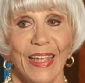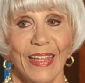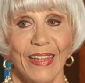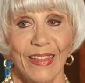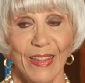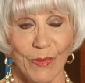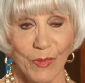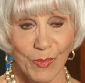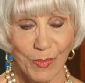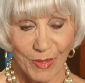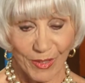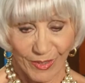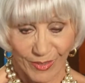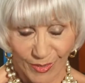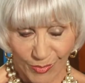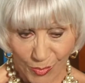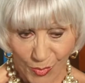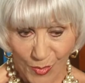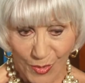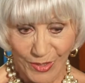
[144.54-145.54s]
There would be a
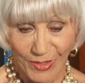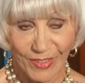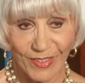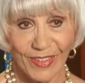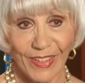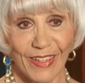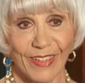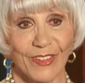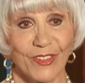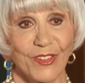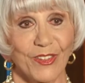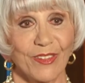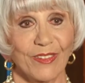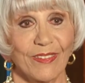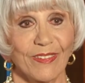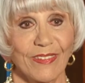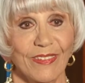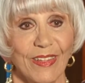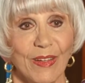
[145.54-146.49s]
sports section.